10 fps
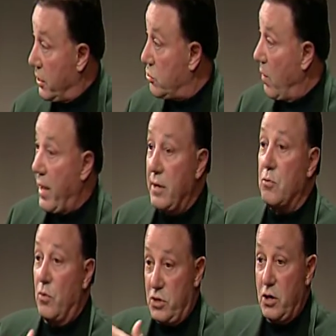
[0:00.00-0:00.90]
swear,
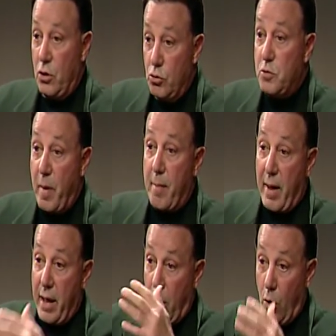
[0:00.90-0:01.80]
it was in the newspaper.
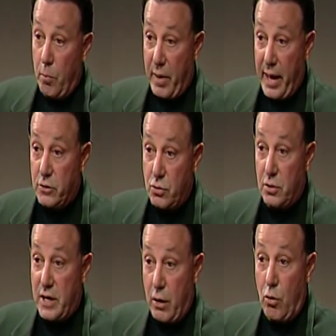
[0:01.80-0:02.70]
I had a whole page
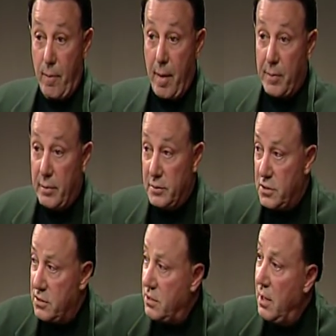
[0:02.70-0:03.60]
because I called my
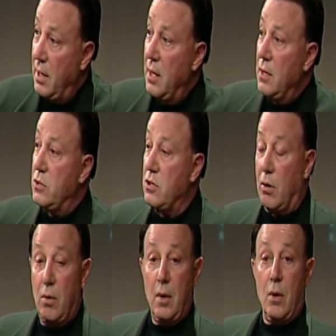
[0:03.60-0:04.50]
publicist.
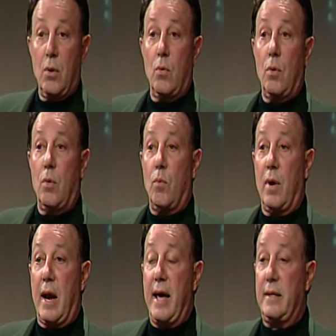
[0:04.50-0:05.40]
So
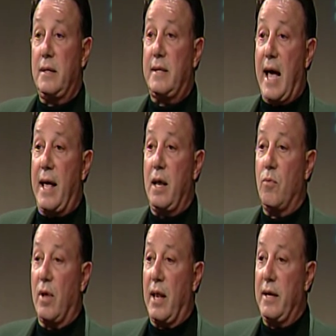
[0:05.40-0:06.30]
when I did that, he
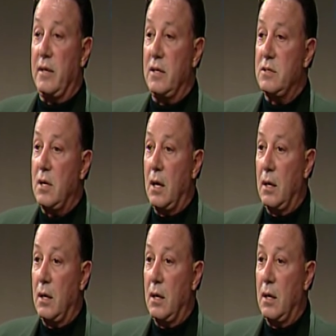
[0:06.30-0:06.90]
went like this.